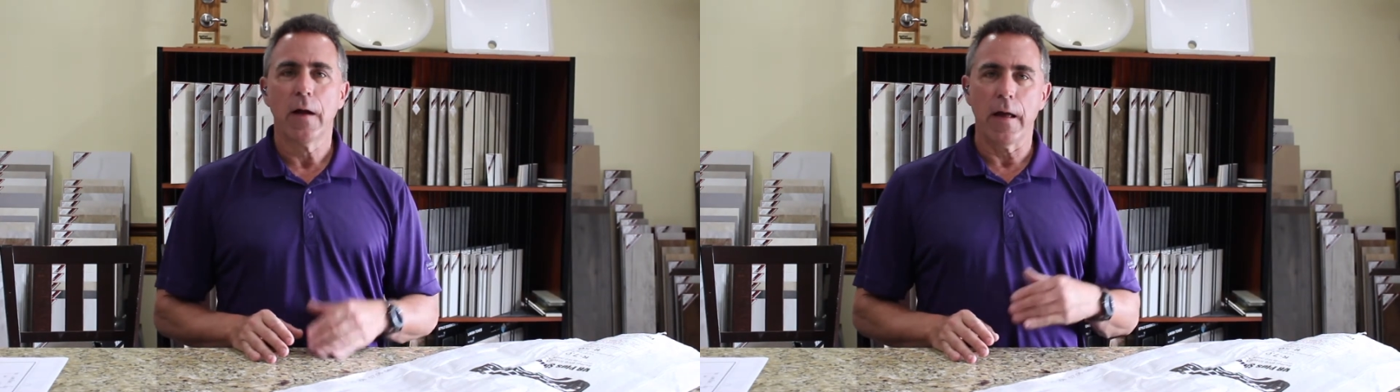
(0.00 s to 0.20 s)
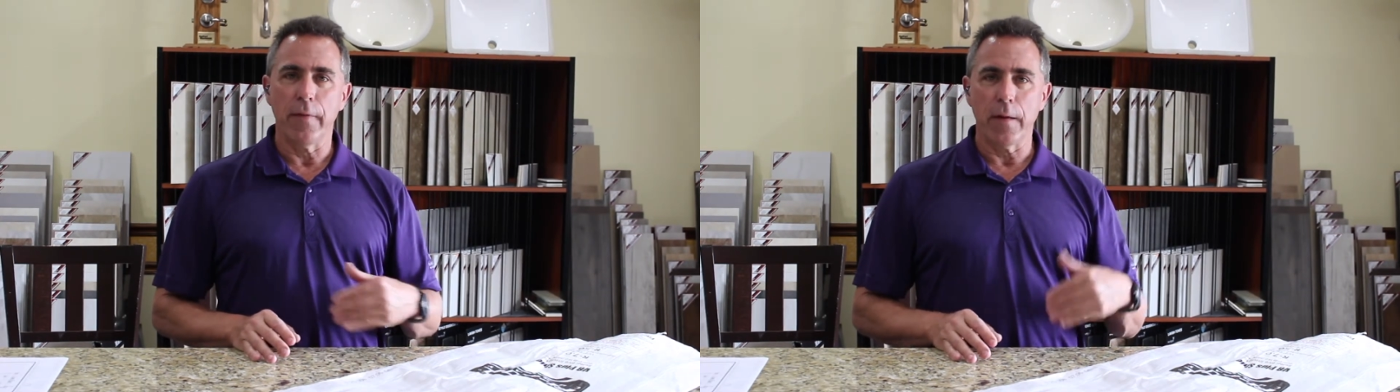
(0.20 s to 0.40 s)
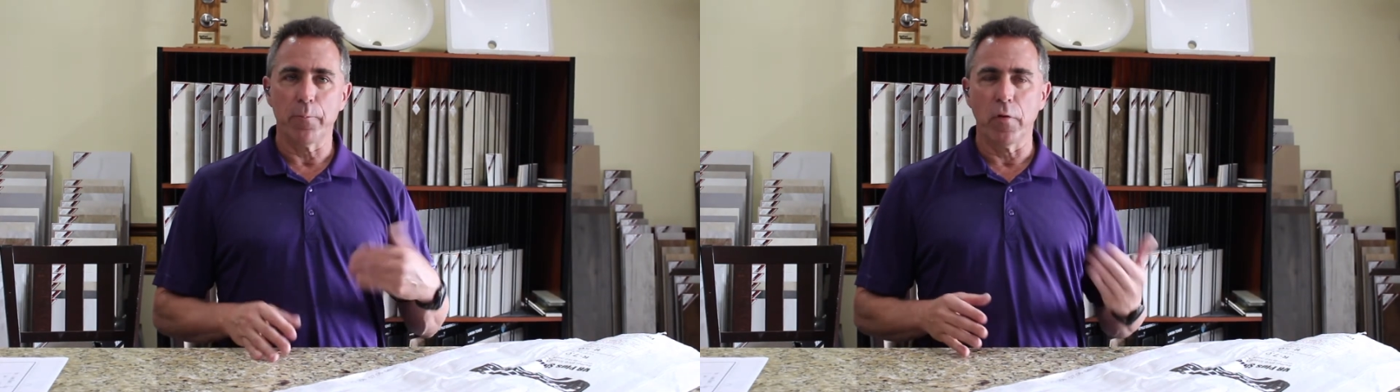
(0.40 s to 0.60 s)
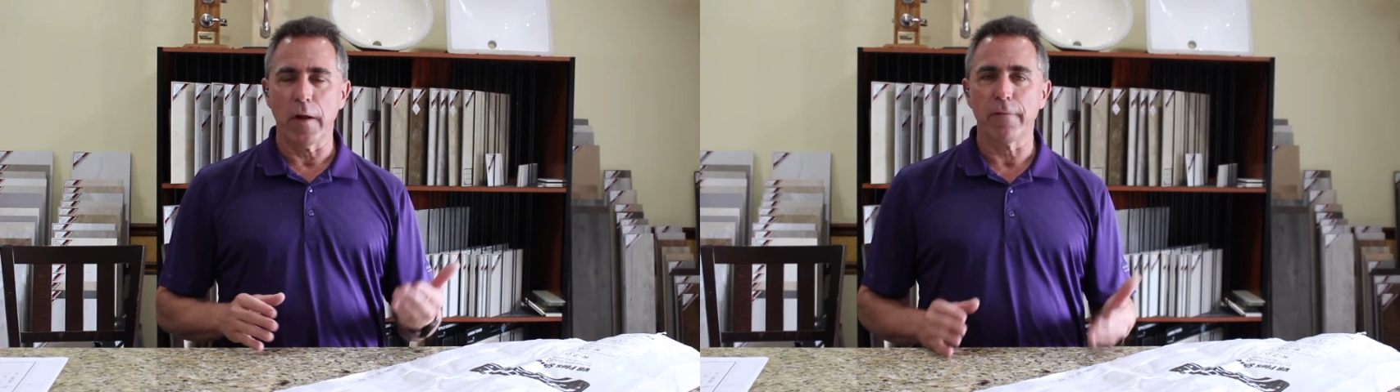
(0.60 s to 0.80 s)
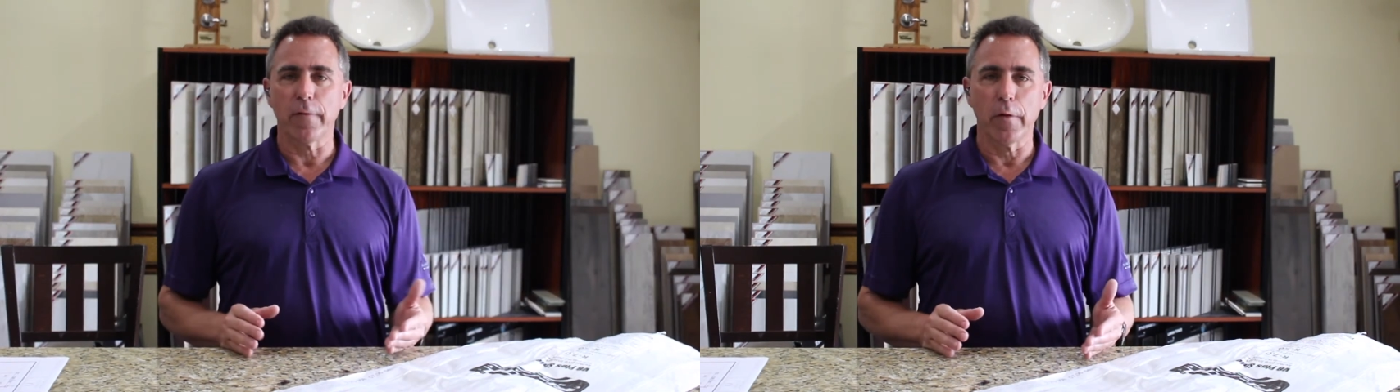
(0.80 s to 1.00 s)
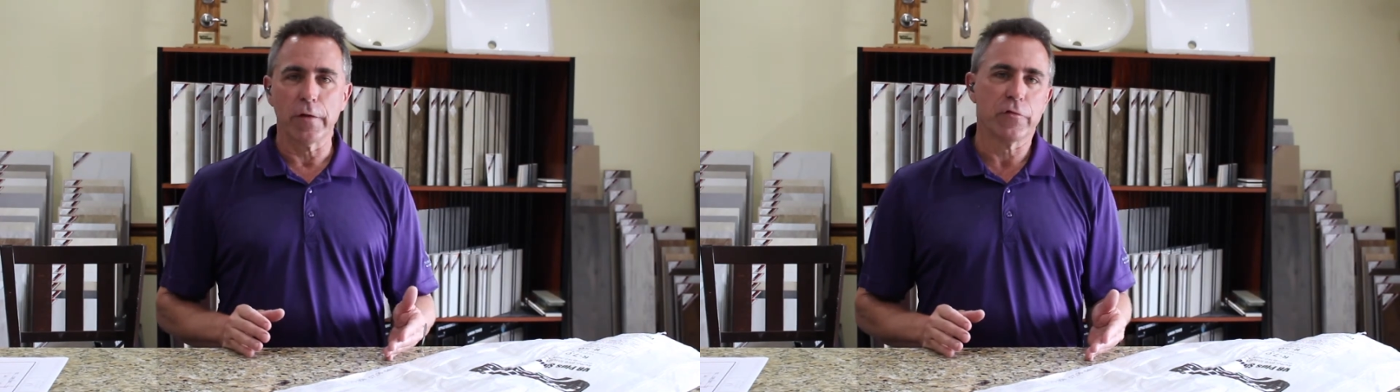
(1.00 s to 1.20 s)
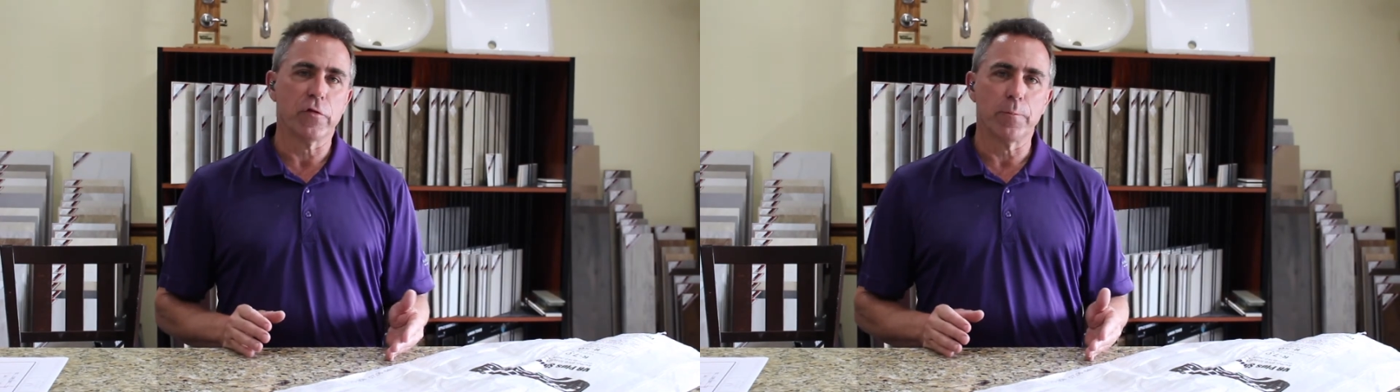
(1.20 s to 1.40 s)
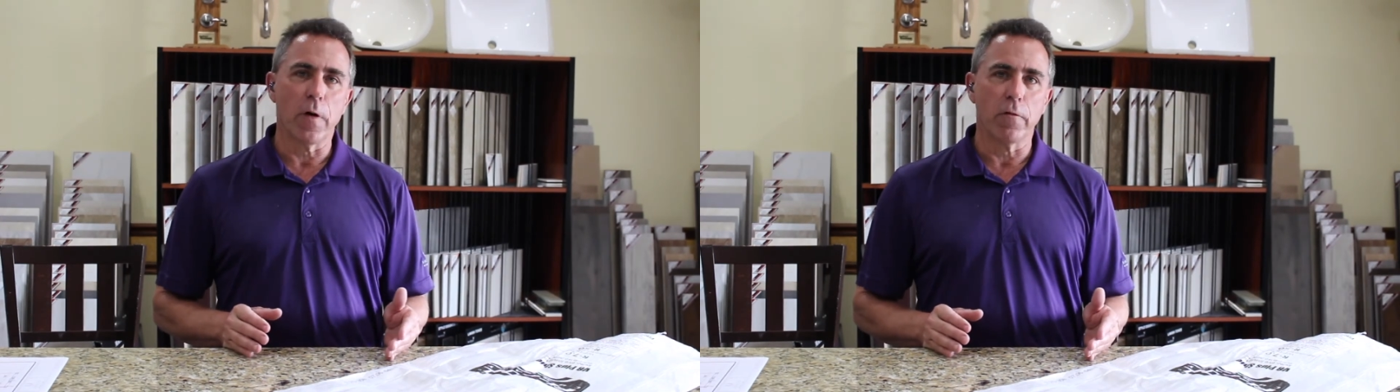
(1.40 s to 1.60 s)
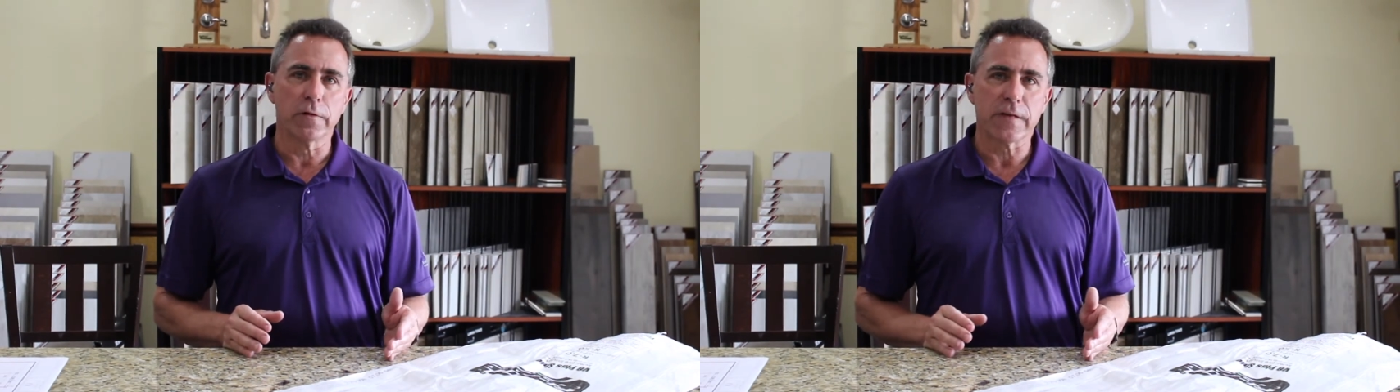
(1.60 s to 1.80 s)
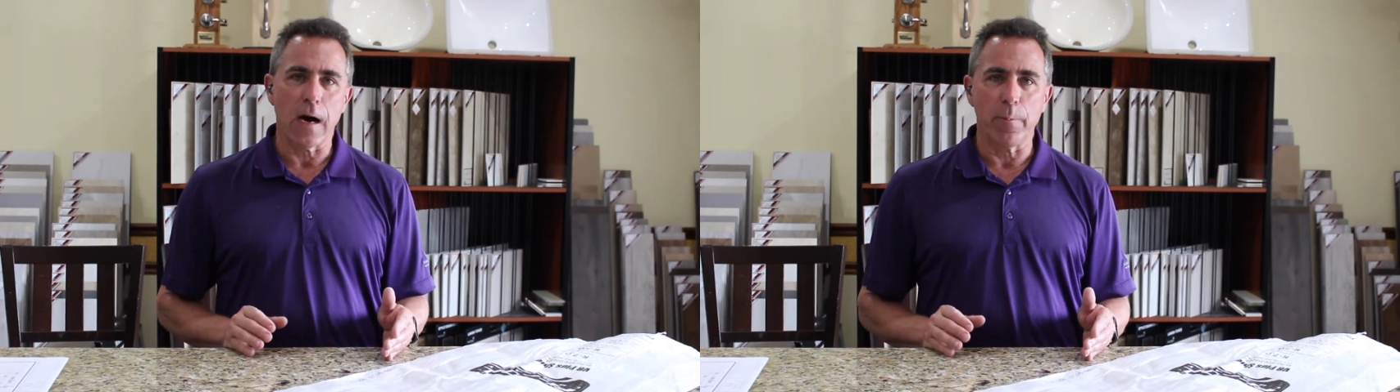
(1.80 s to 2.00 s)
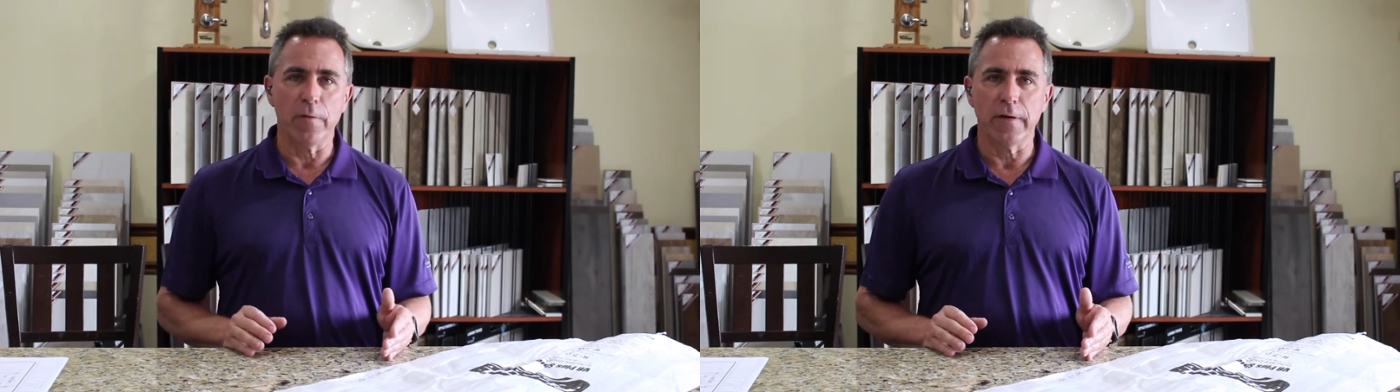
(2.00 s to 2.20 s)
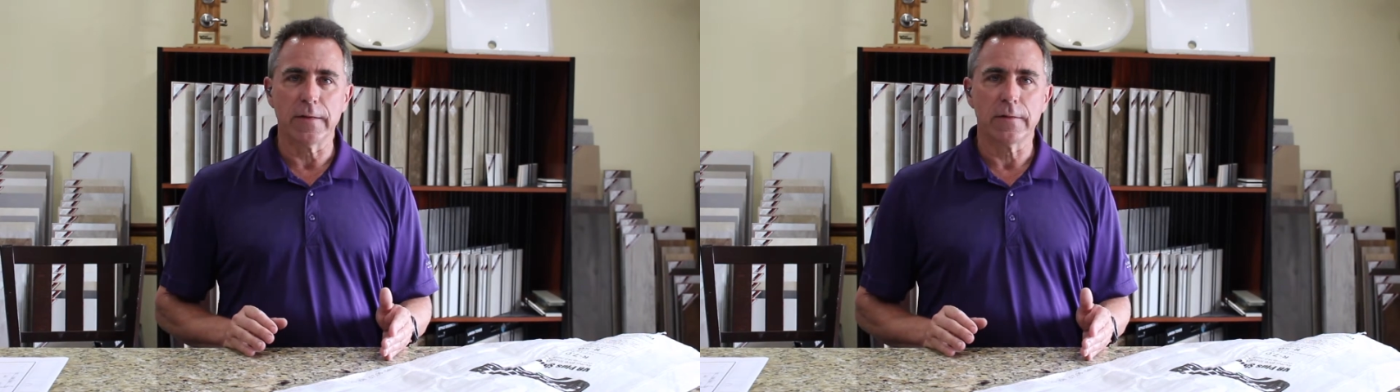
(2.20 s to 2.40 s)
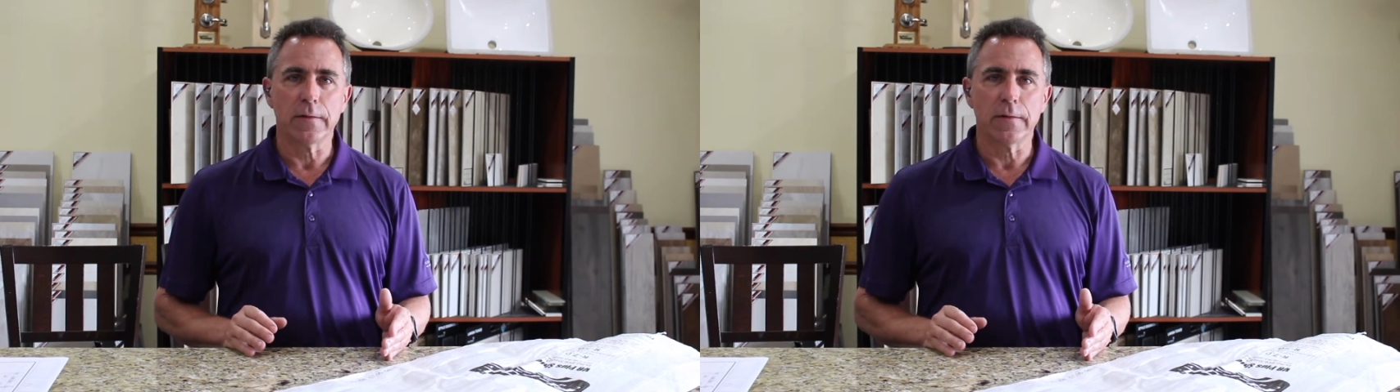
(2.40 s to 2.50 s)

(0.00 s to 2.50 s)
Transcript: and then put a furring strip over top of it.